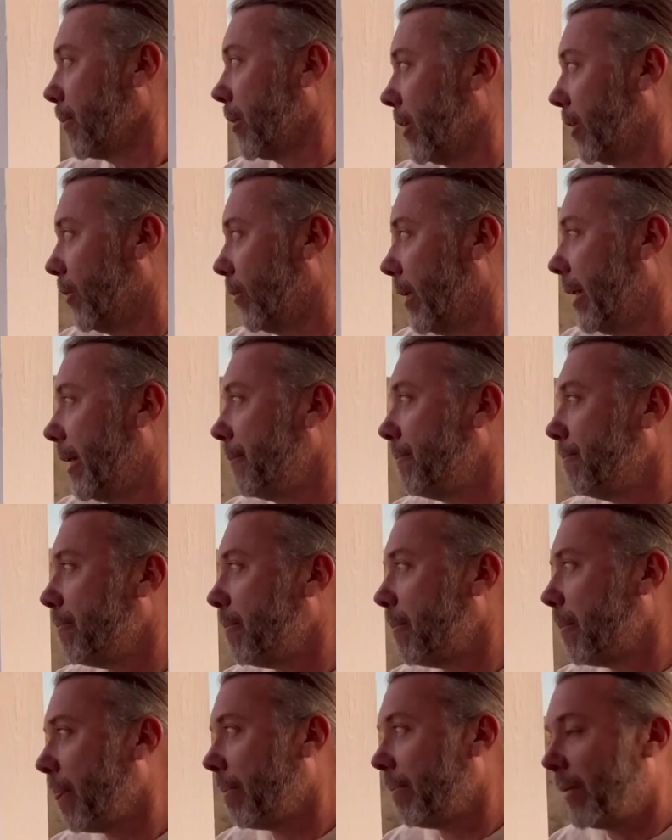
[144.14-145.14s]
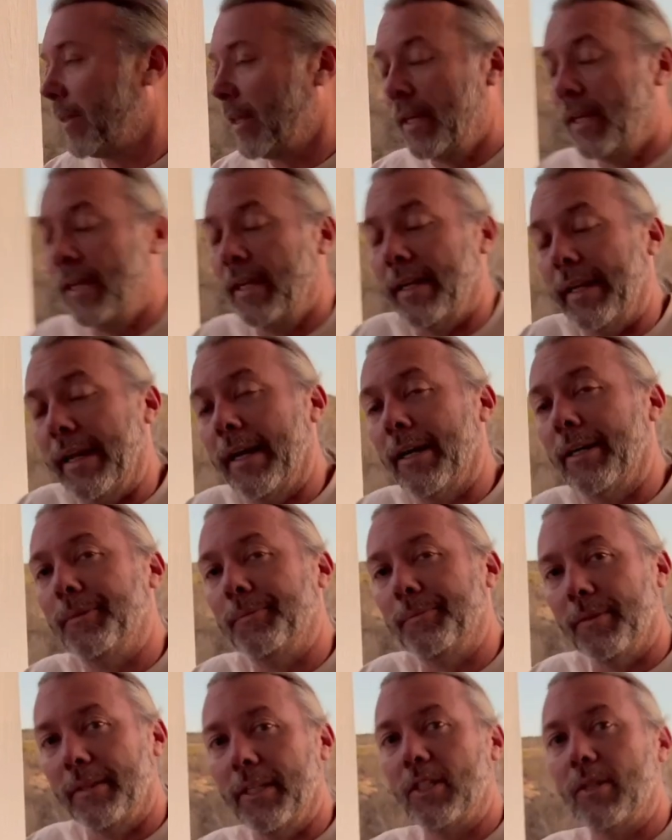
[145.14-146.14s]
Are you ready? I am. Now,
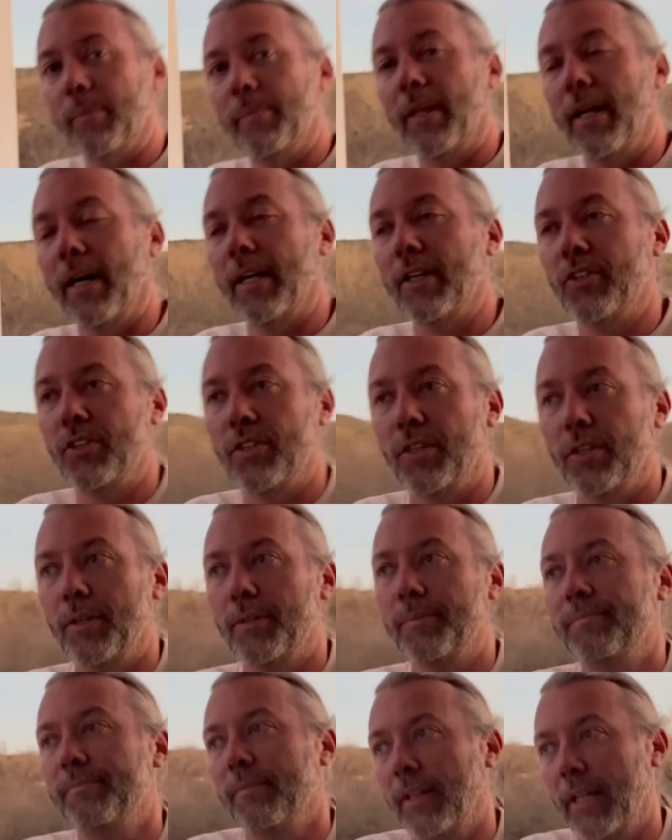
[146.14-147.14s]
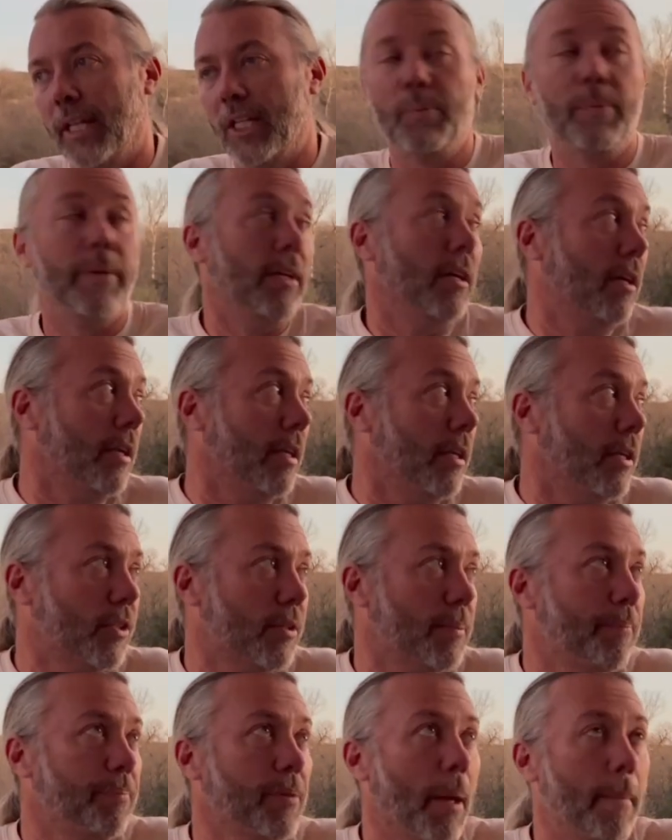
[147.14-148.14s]
this applies to, let's be
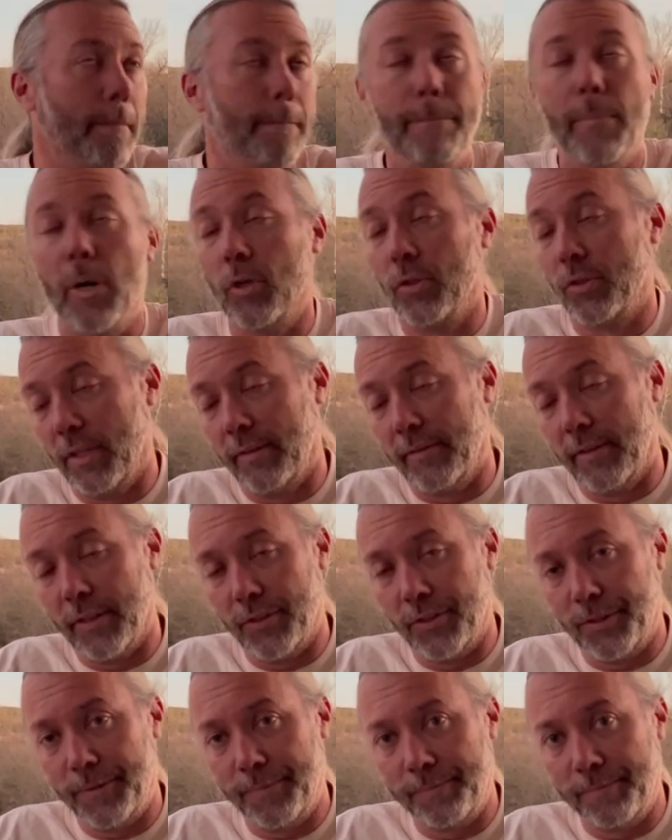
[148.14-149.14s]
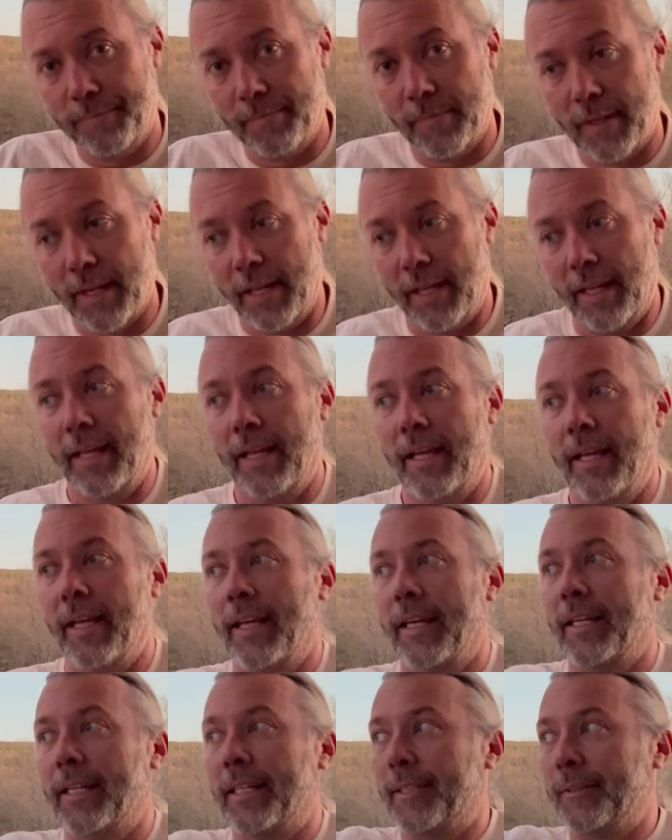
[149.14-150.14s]
honest, most of us.
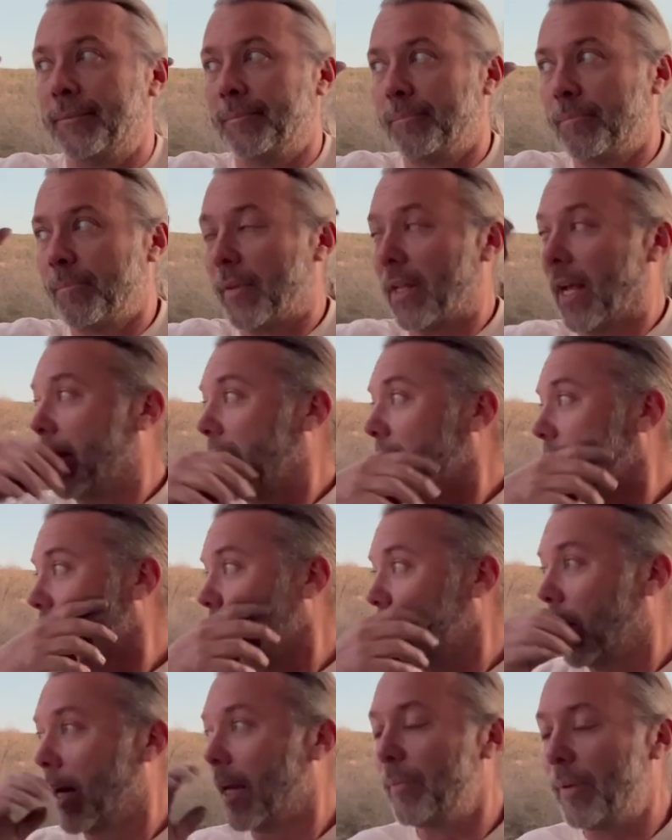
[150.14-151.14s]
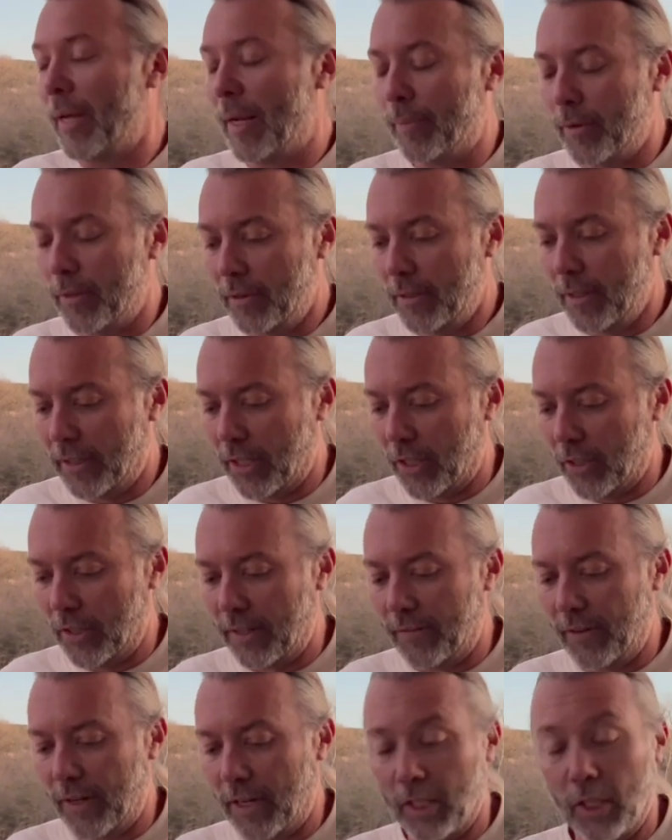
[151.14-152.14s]
I think there's a lot of people that are
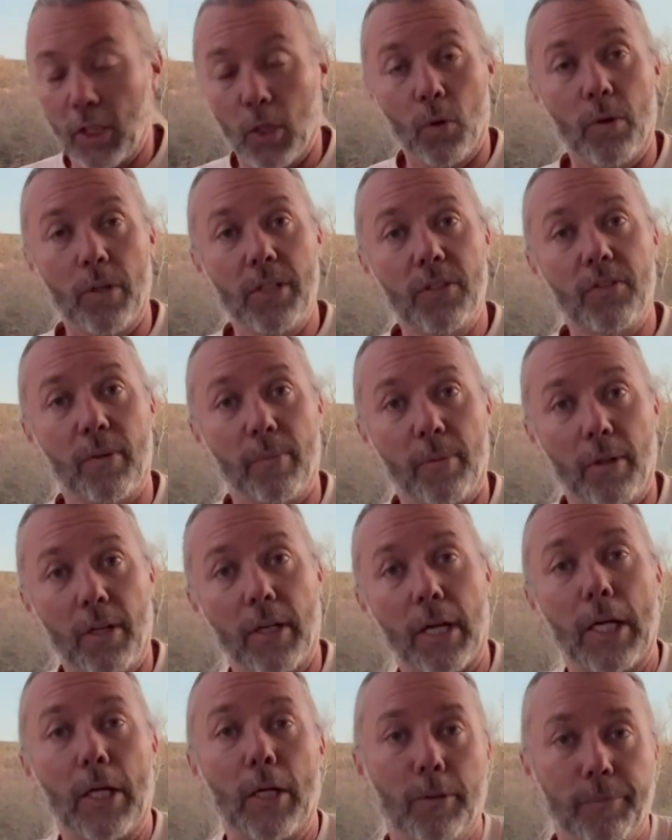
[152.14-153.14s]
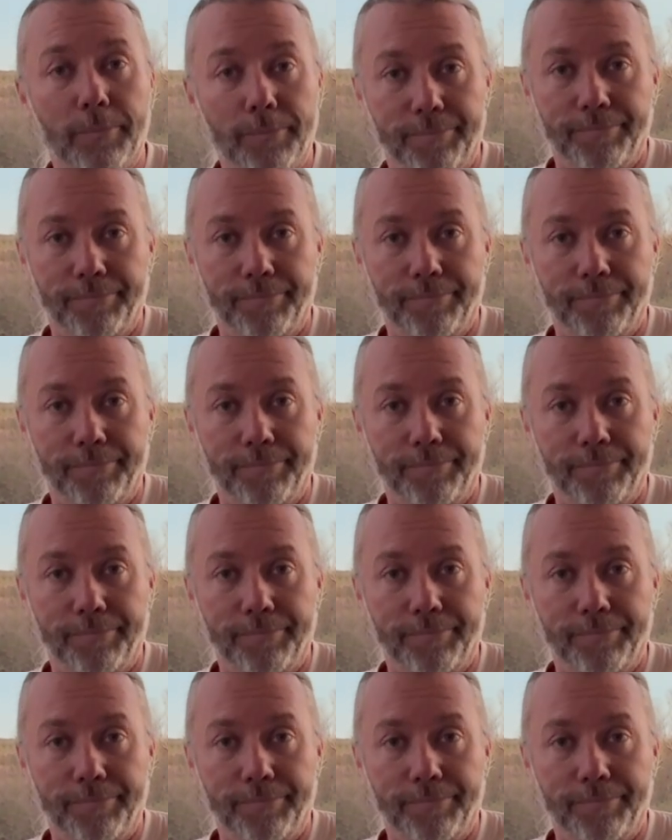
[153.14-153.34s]
living on glories from long ago.